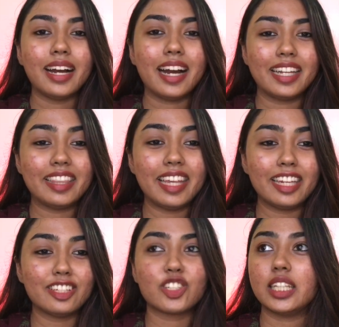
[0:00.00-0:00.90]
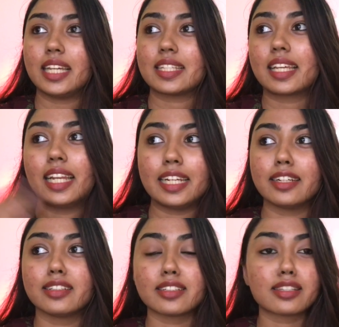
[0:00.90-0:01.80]
And then she
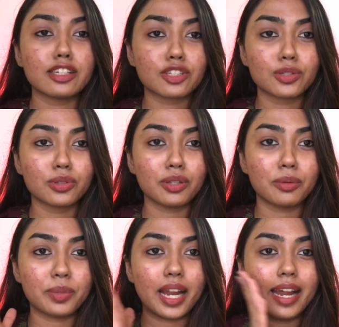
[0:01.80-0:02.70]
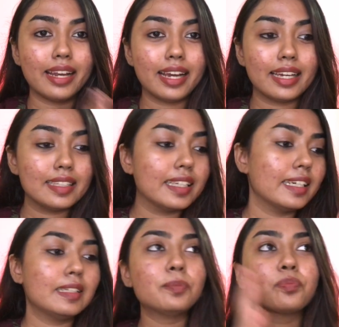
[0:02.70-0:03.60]
escalated this issue to the brand and
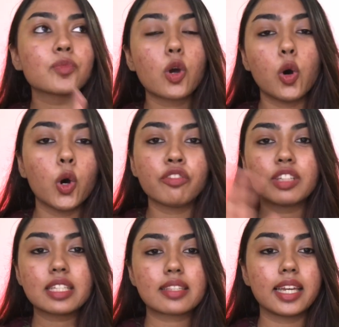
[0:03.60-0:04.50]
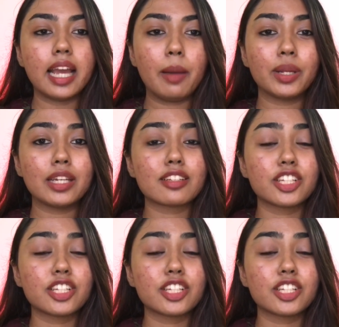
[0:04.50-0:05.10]
then all of this thing happened.